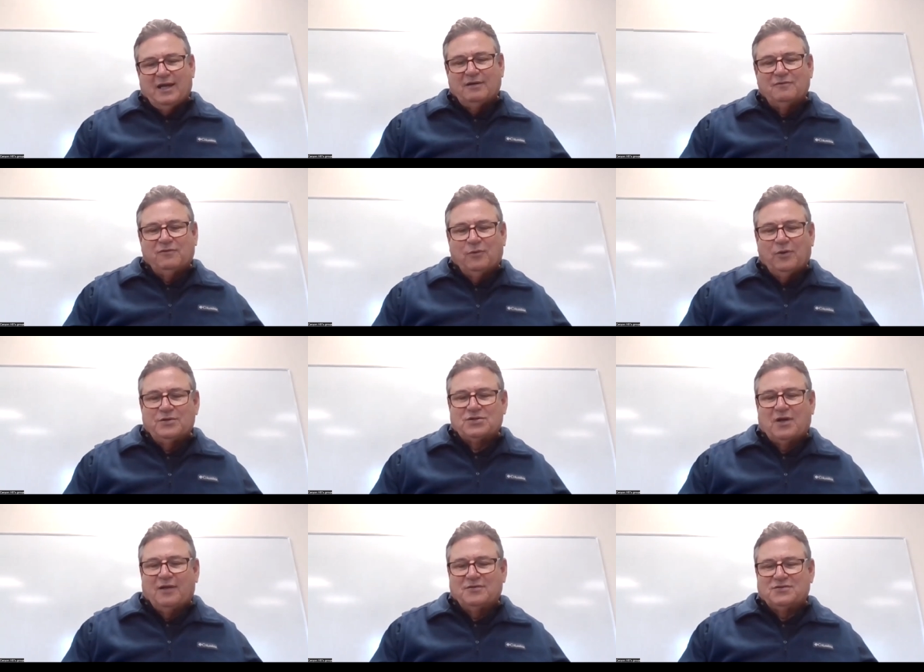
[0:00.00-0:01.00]

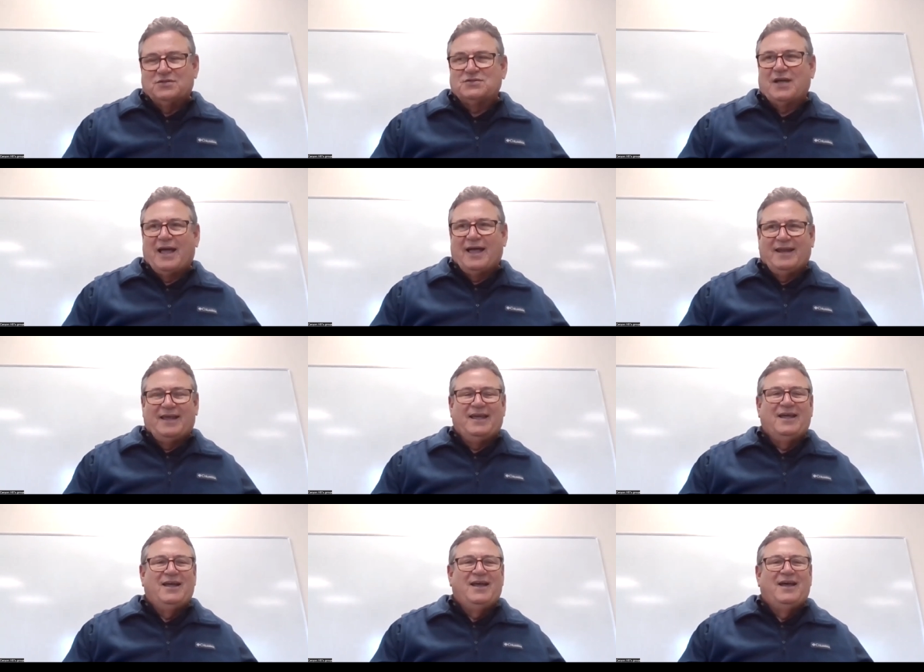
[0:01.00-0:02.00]
influence on society